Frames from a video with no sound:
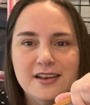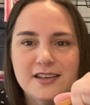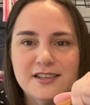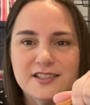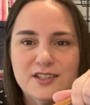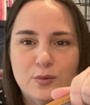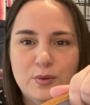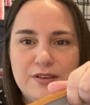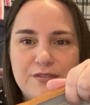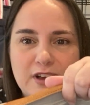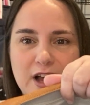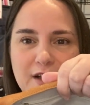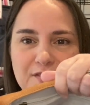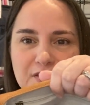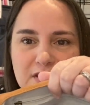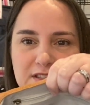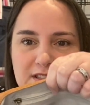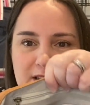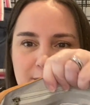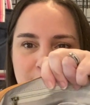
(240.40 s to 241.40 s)
So we've
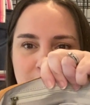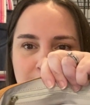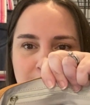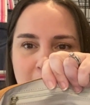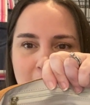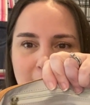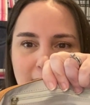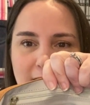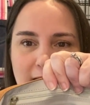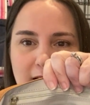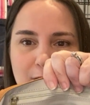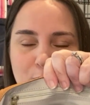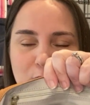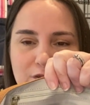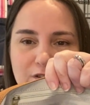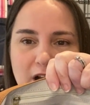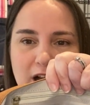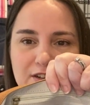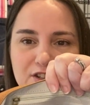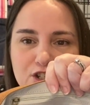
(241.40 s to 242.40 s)
got the zipper pocket and
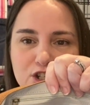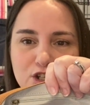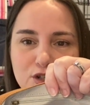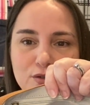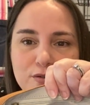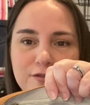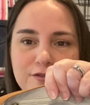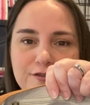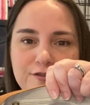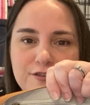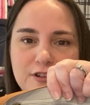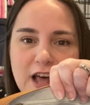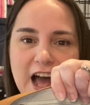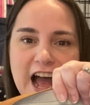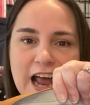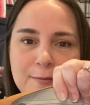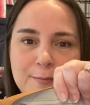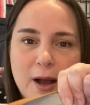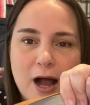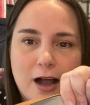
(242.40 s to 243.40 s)
we've got two
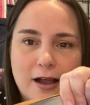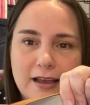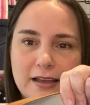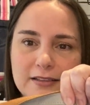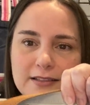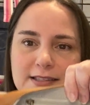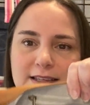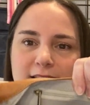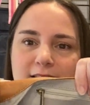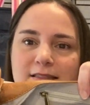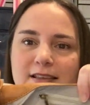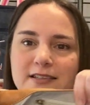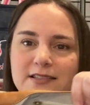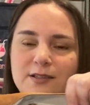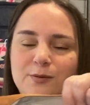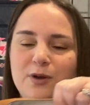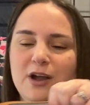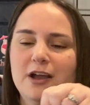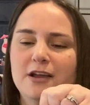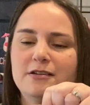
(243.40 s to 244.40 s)
flat pockets in
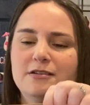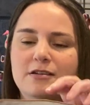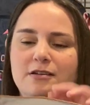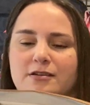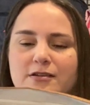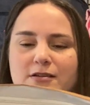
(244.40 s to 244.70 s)
this one.